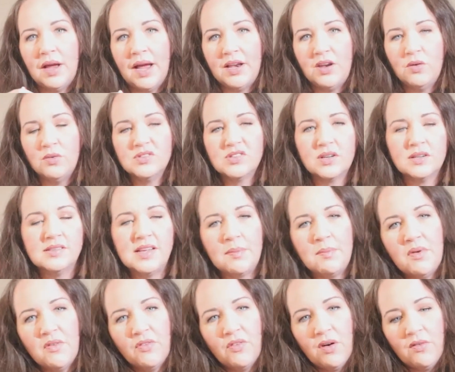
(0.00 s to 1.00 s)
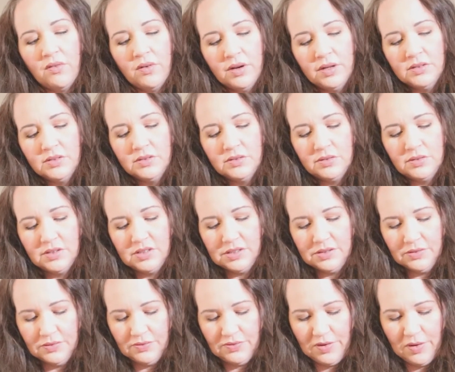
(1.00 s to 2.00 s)
I knew it was gonna take me forever
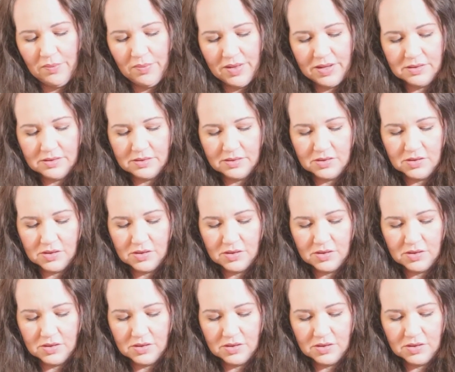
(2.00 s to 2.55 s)
to film this.